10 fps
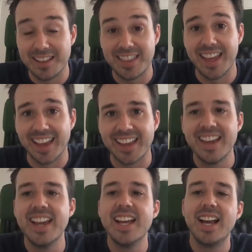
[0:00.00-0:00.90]

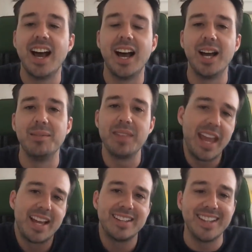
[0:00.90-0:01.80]
think.
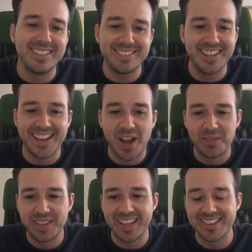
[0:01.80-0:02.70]
And
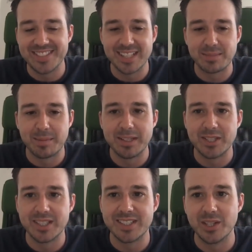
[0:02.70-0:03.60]
it gives us
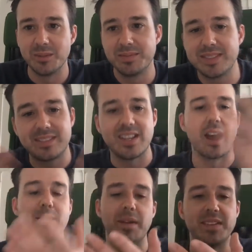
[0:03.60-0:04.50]
permission to
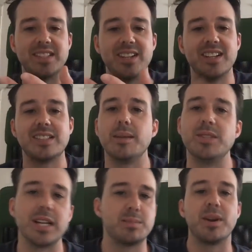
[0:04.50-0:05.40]
talk about these serious
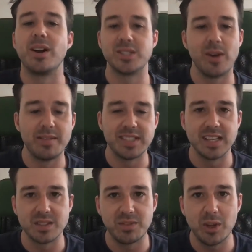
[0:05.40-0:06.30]
subjects, but also have a
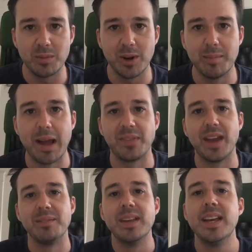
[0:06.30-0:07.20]
sense of humor about
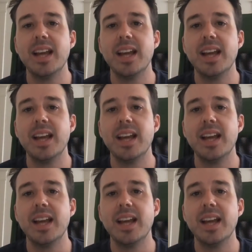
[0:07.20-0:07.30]
them,